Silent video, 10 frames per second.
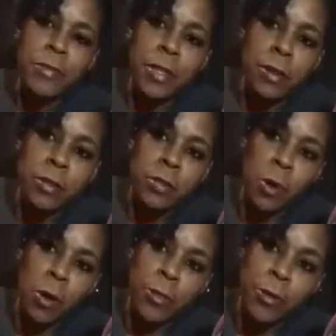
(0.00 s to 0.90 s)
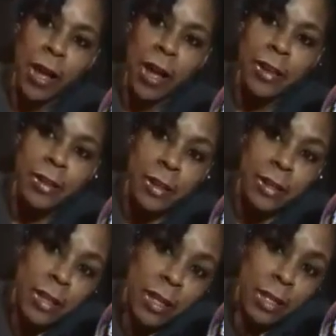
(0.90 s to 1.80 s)
even if they look small, they're not.
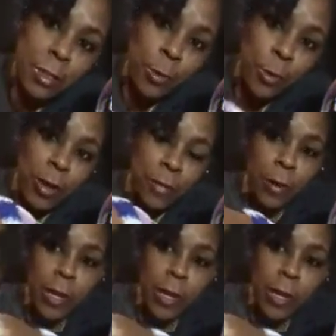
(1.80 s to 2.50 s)
They're great